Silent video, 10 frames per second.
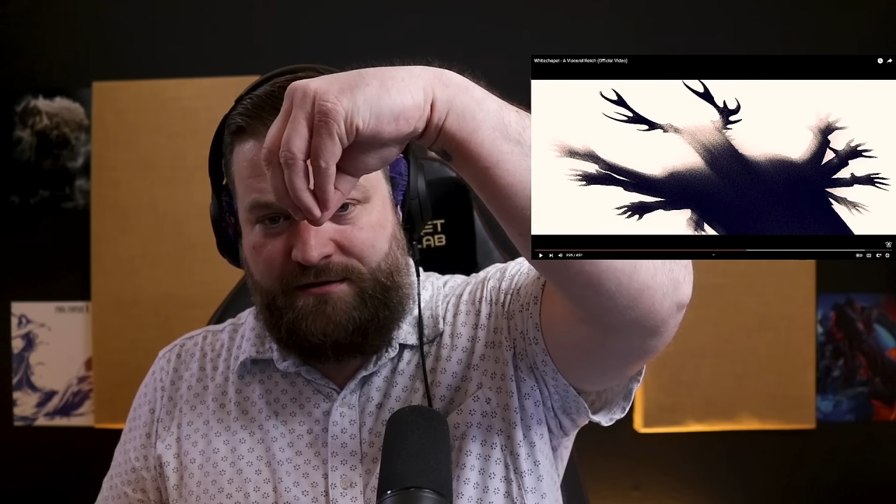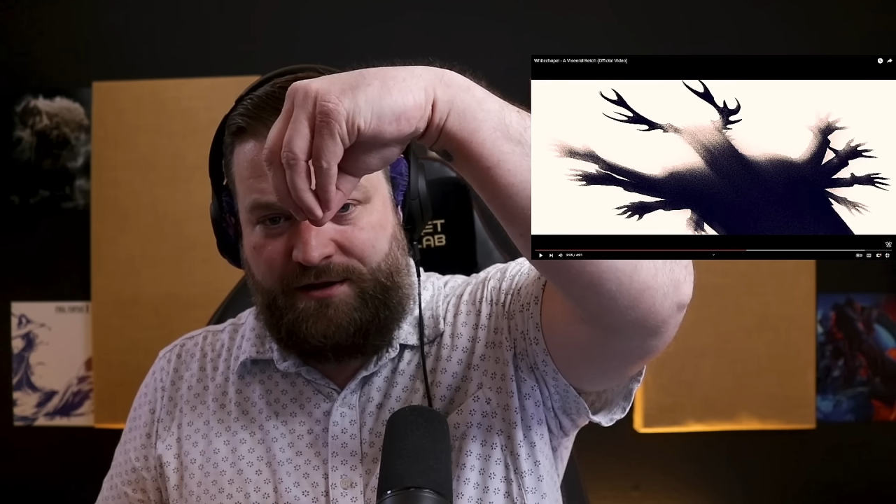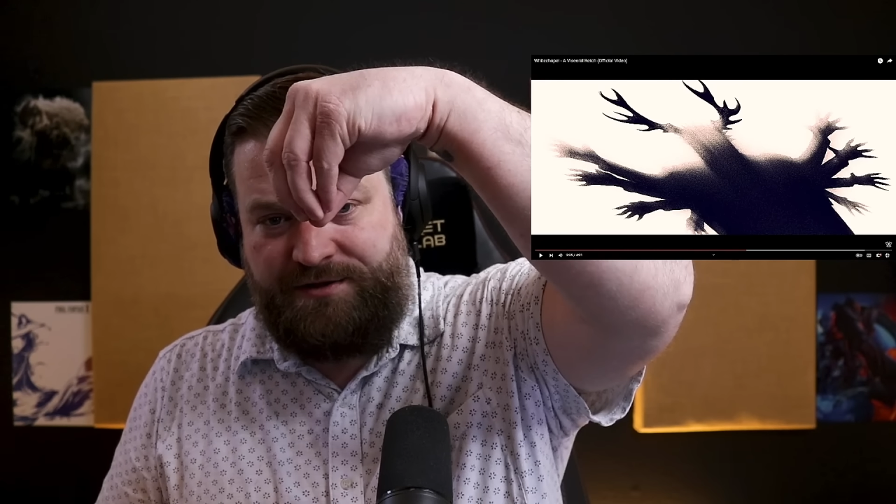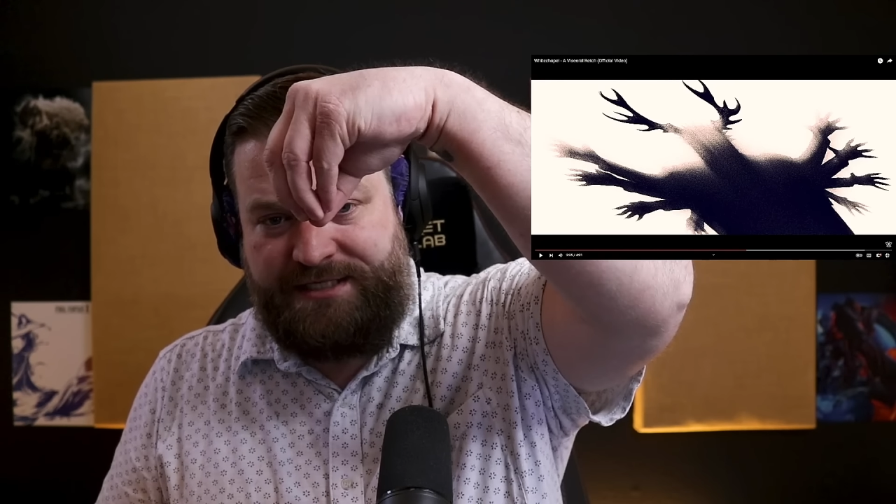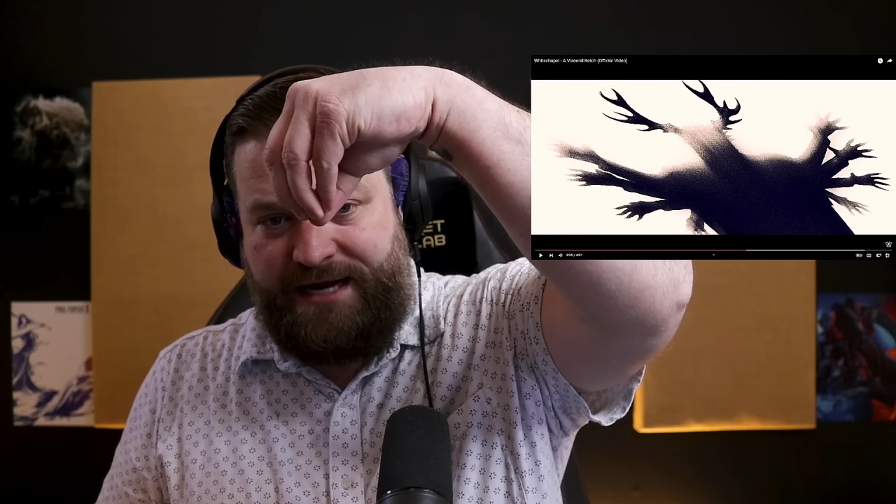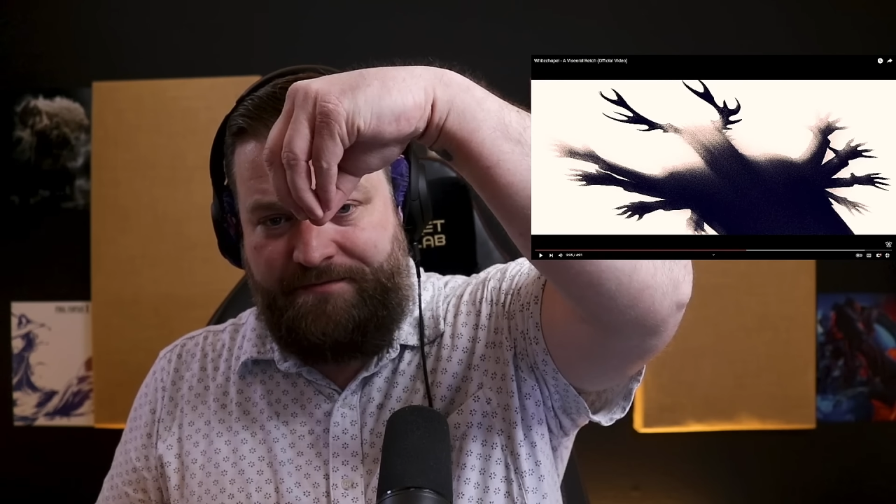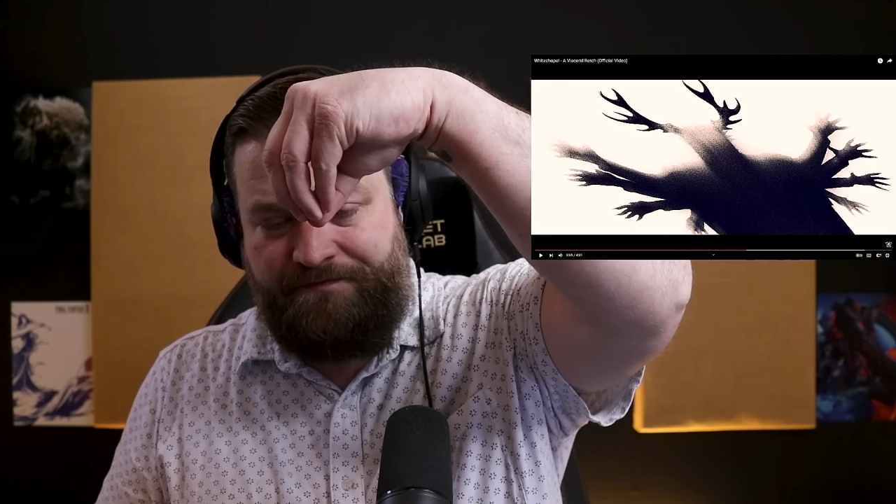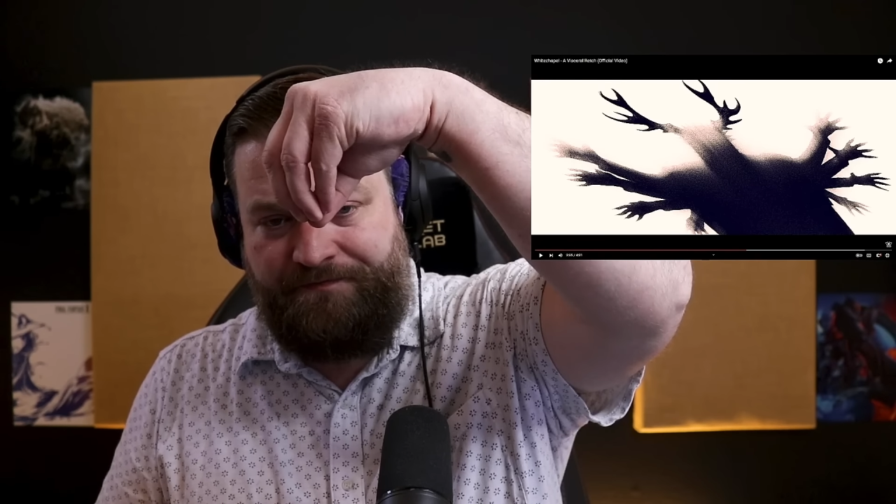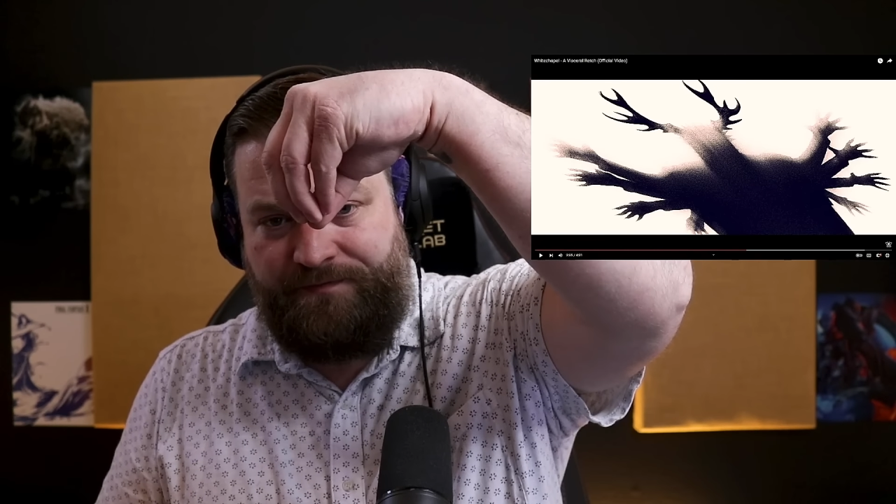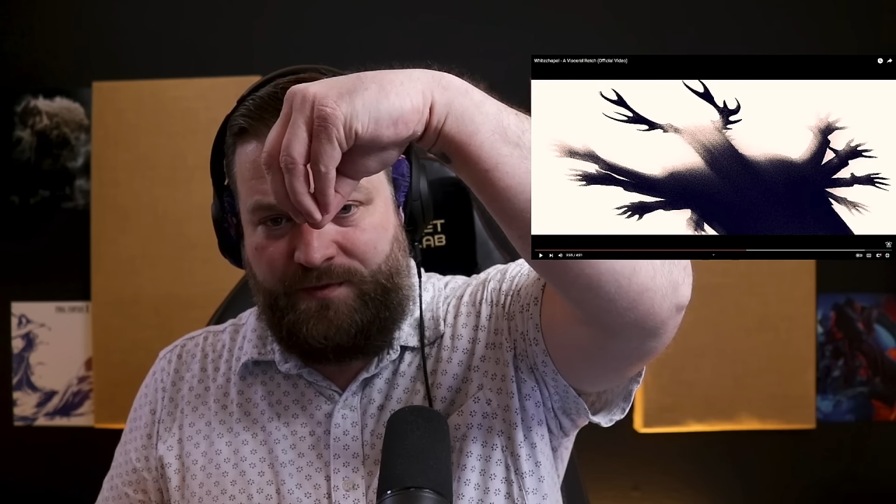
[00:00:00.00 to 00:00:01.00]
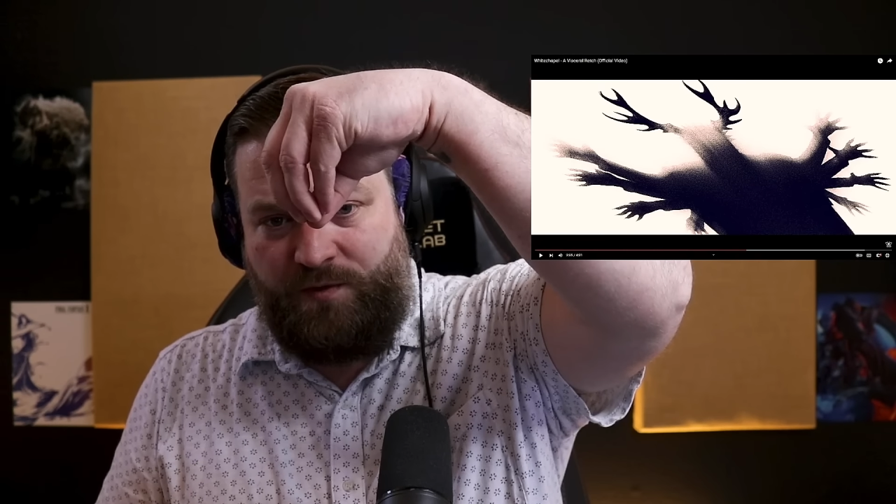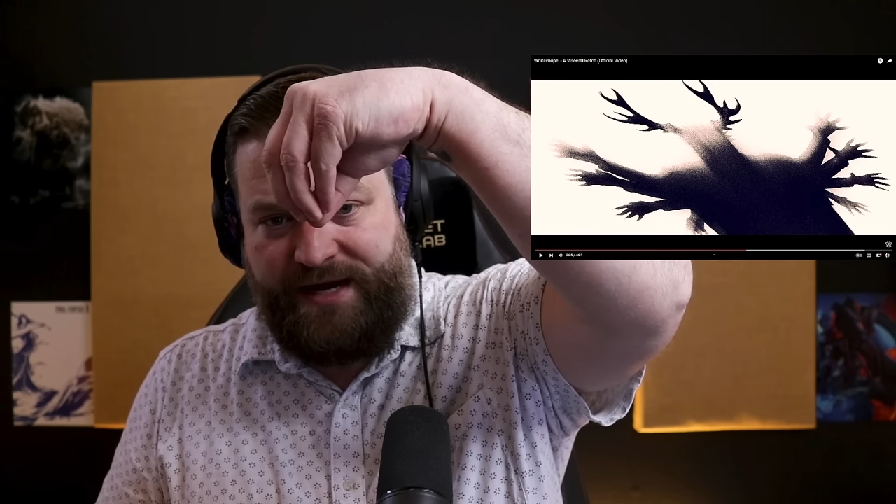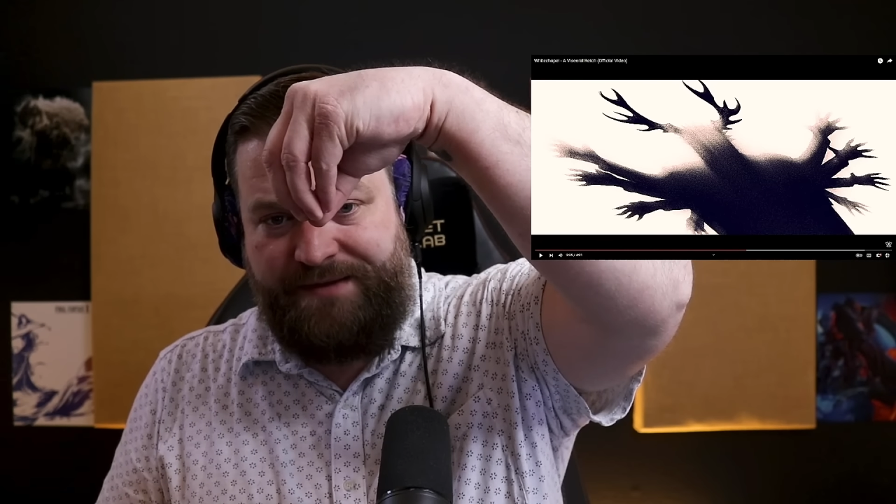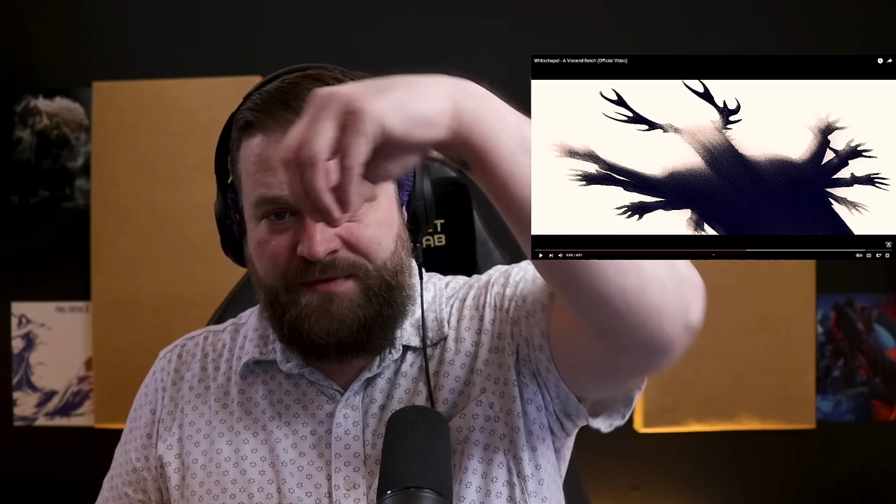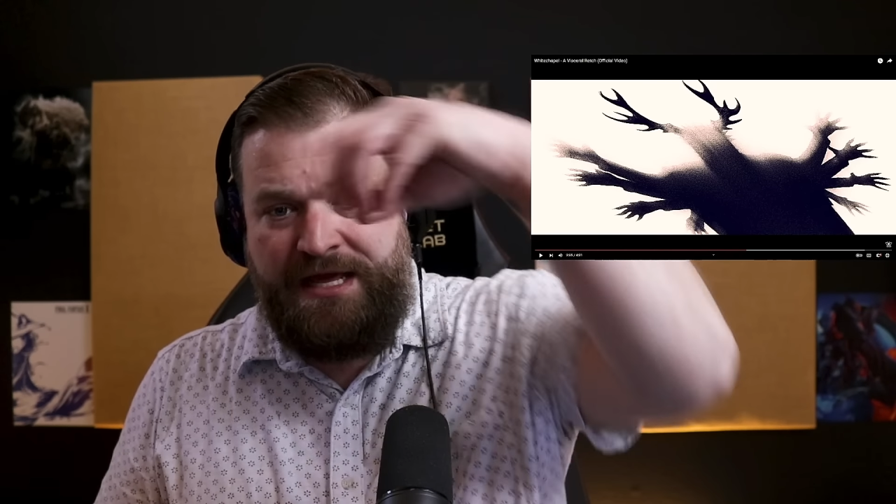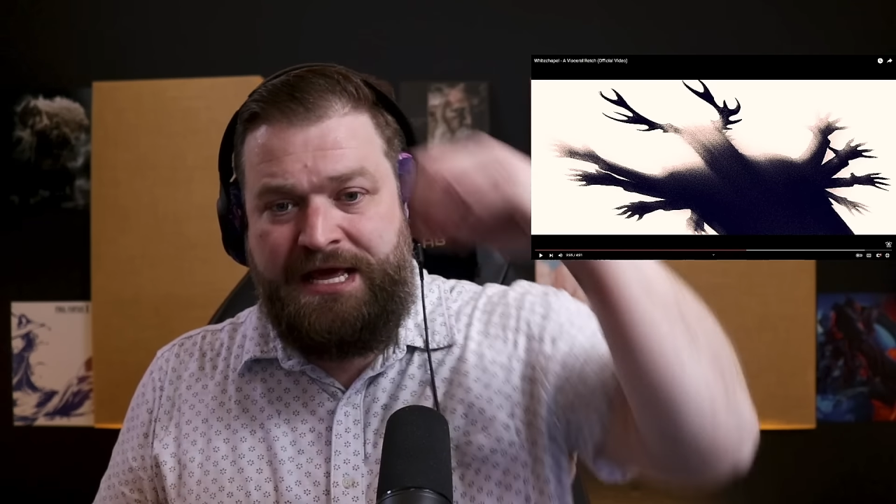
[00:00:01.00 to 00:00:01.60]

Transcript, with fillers: closed up right?